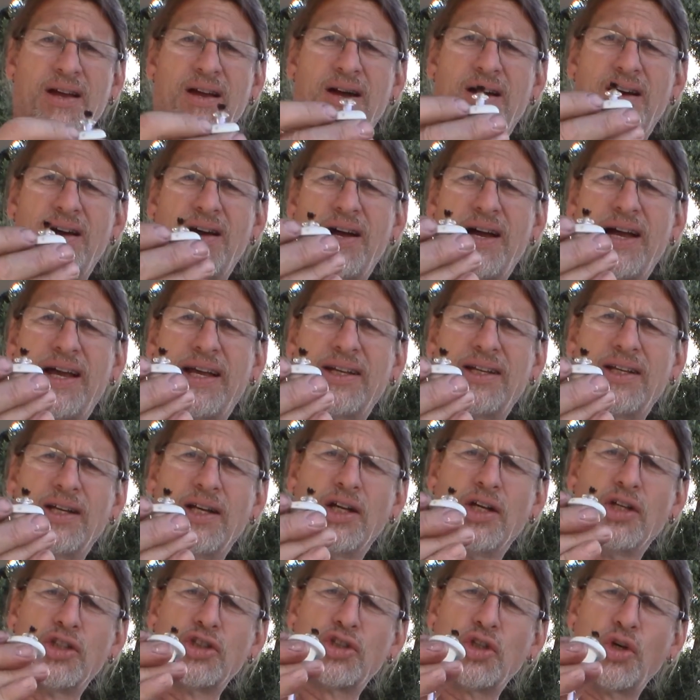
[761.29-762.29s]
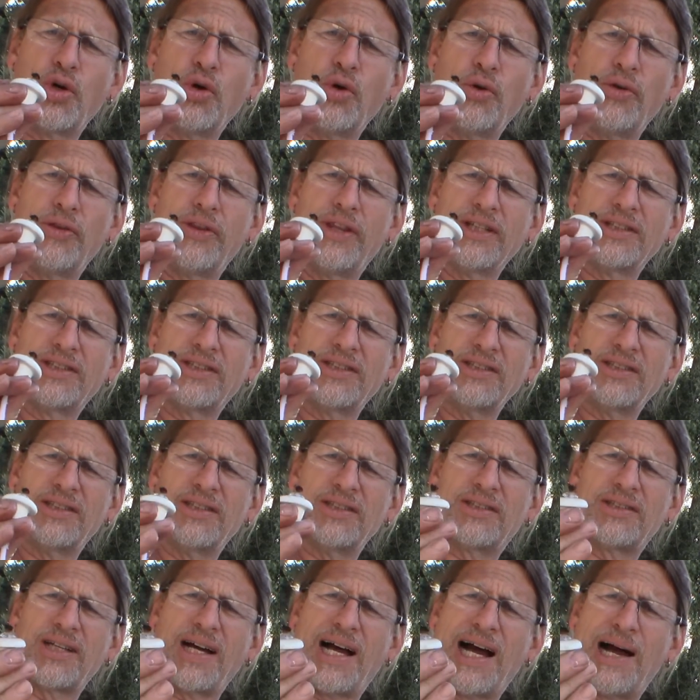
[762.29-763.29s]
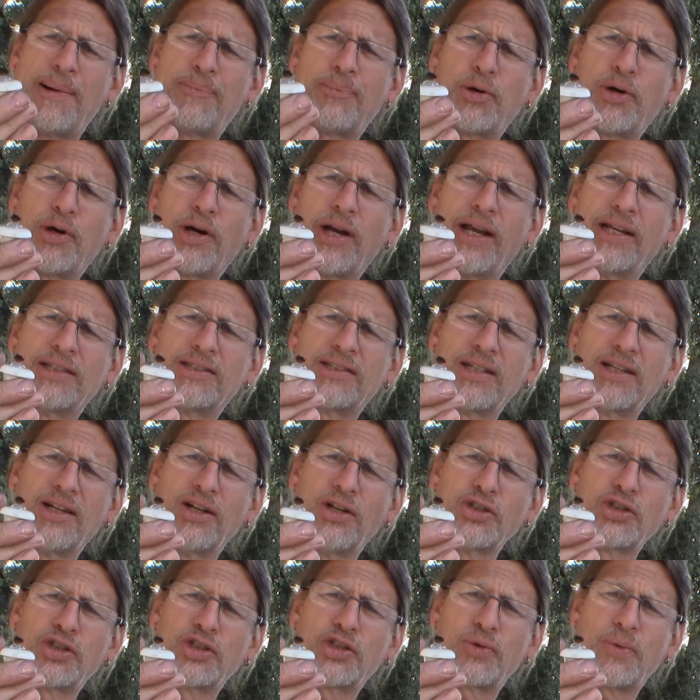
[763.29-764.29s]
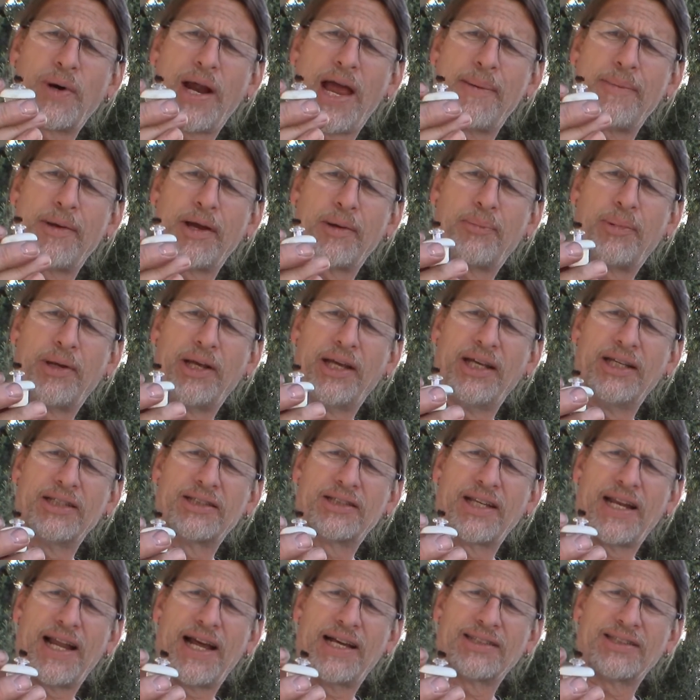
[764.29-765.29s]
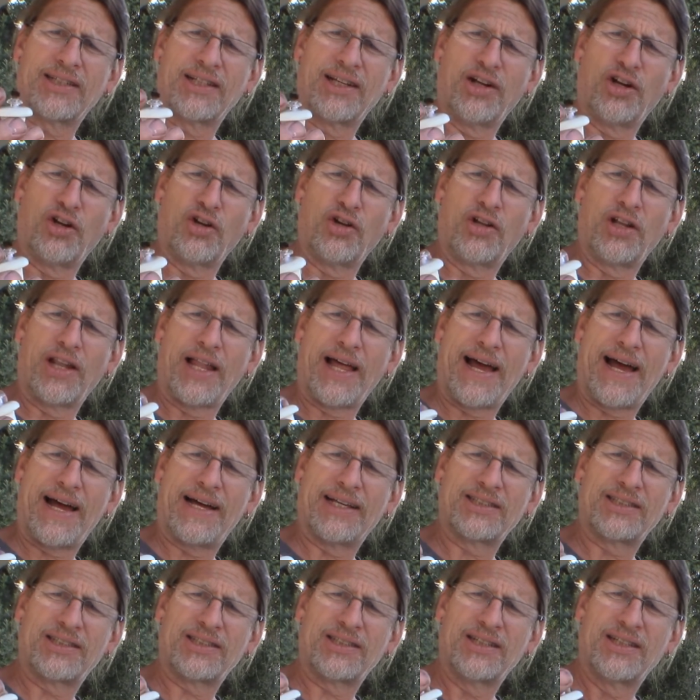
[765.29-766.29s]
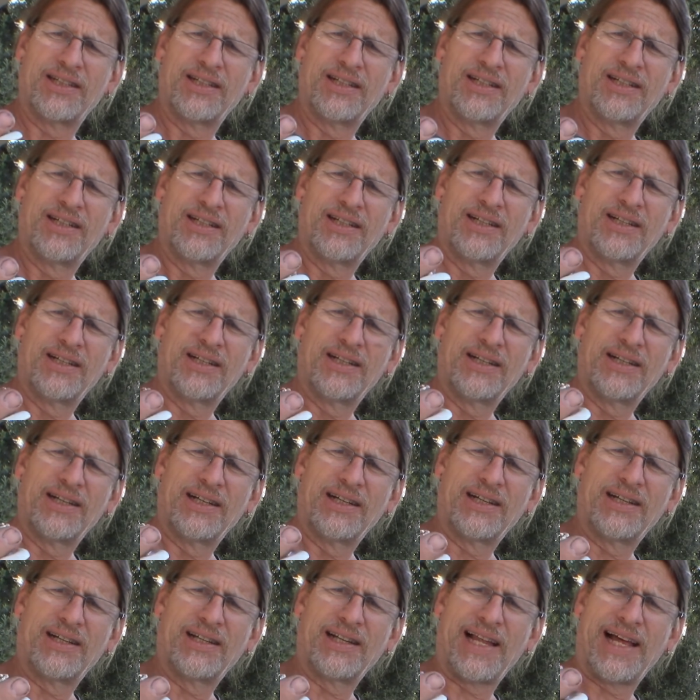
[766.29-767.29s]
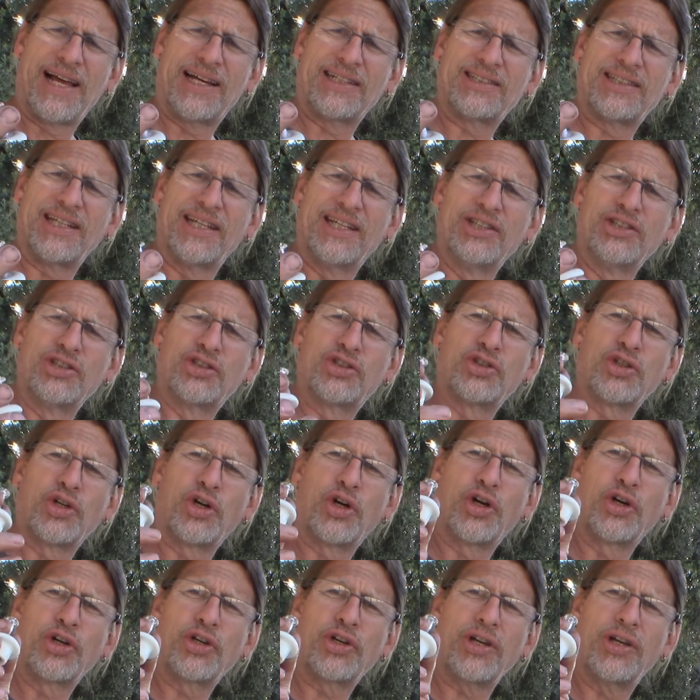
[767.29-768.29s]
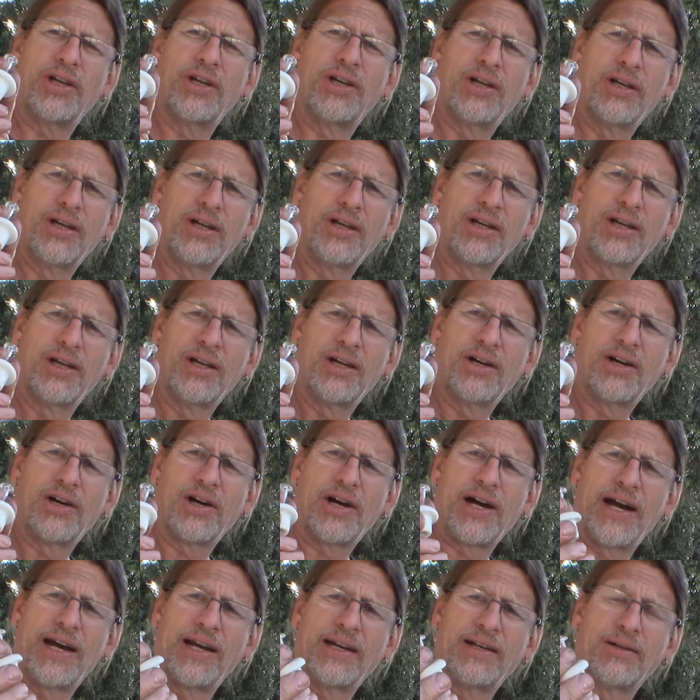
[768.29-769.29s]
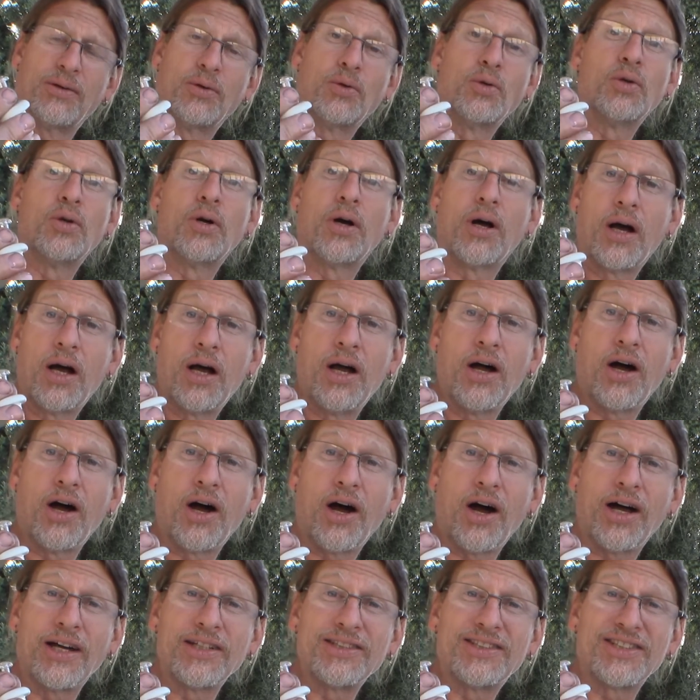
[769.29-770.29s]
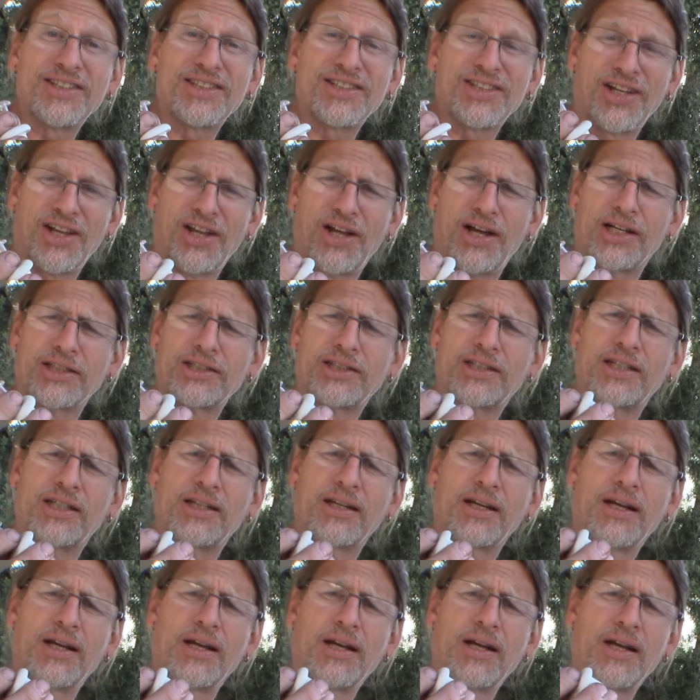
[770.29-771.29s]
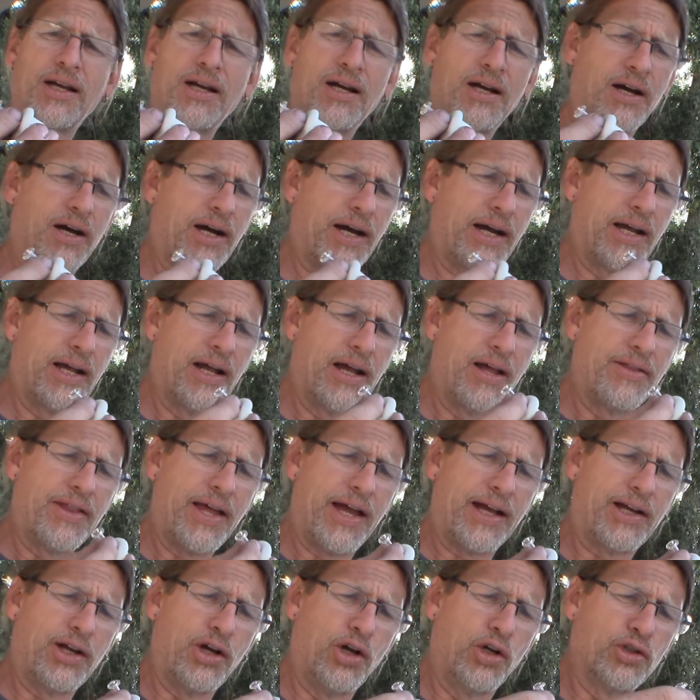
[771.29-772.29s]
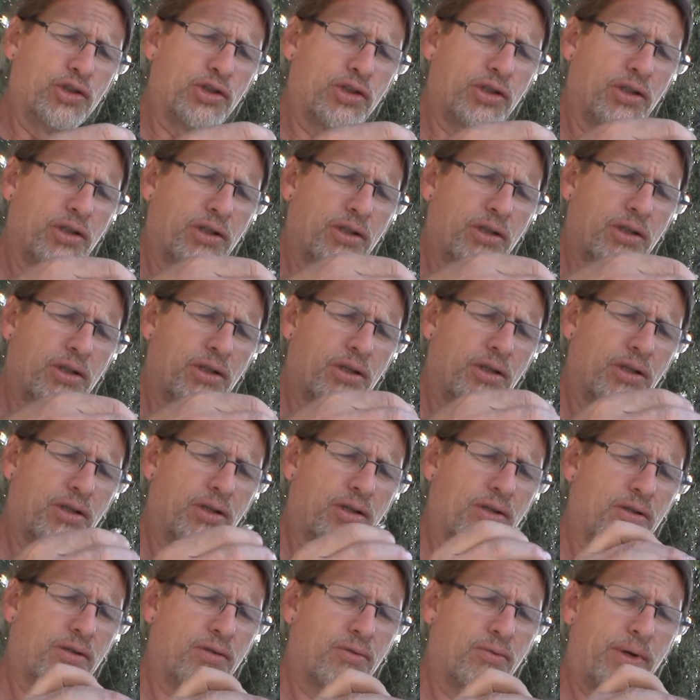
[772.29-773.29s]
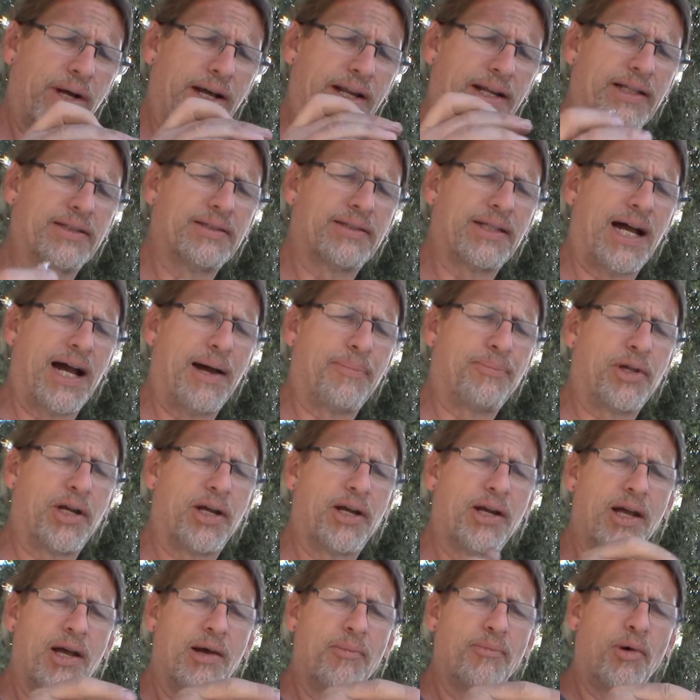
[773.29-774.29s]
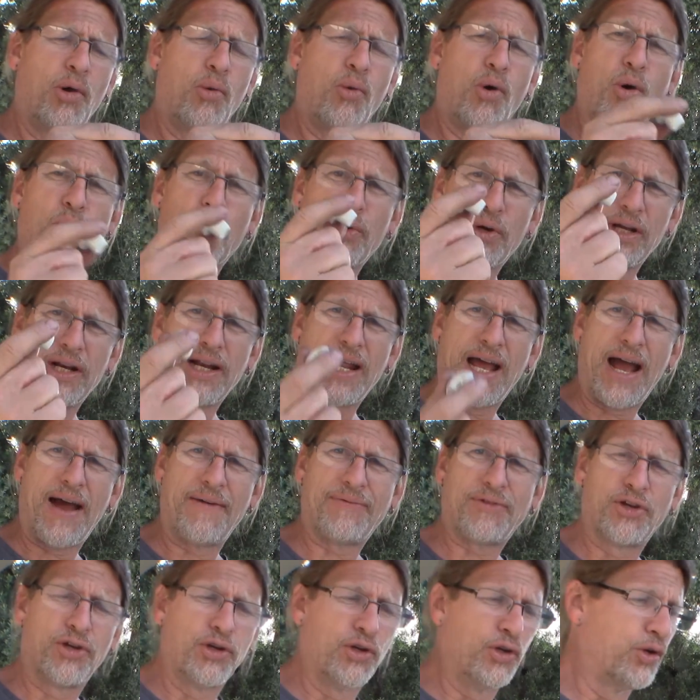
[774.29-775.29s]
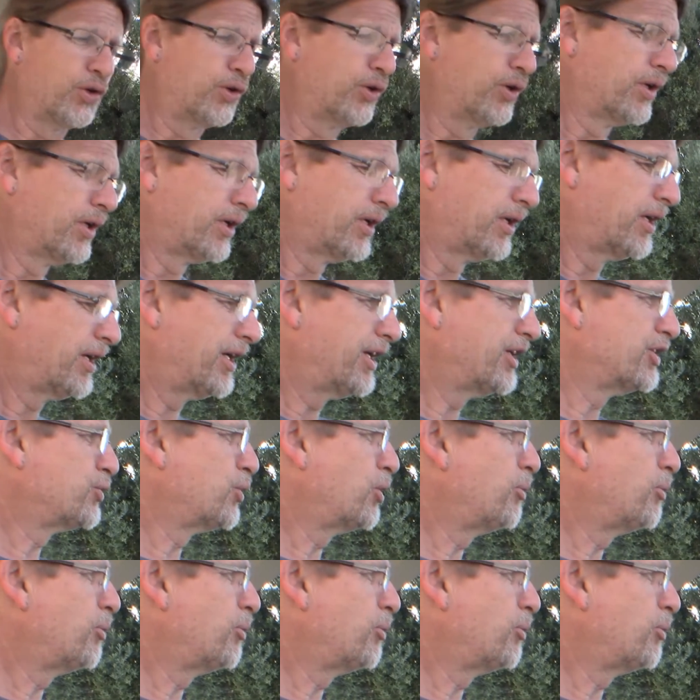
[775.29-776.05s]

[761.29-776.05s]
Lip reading: All right, so this is the topper. It's a little ceramic piece. It has a little glass insert. All right, I just lost it. All right, that goes right in top there. But what we're gonna have to do is we'll